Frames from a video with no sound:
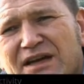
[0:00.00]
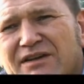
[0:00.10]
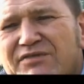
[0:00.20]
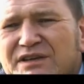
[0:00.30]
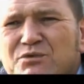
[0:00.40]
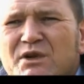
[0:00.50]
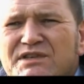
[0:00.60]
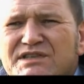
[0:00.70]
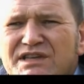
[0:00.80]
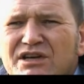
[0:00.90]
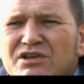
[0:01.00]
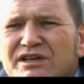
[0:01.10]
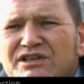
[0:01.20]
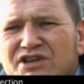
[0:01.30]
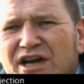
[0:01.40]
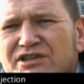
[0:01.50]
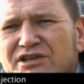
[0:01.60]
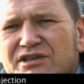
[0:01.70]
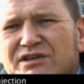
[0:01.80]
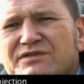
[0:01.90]
In fact, one single
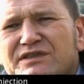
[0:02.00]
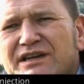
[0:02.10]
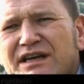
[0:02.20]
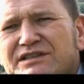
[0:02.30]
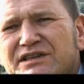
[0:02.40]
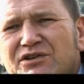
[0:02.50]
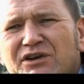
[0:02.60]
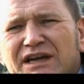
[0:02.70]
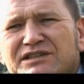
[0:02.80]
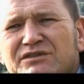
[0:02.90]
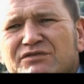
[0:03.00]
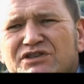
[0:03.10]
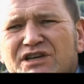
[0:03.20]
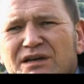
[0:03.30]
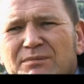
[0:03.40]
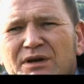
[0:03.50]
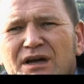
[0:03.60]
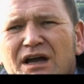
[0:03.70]
injection of Cydectin long-acting for sheep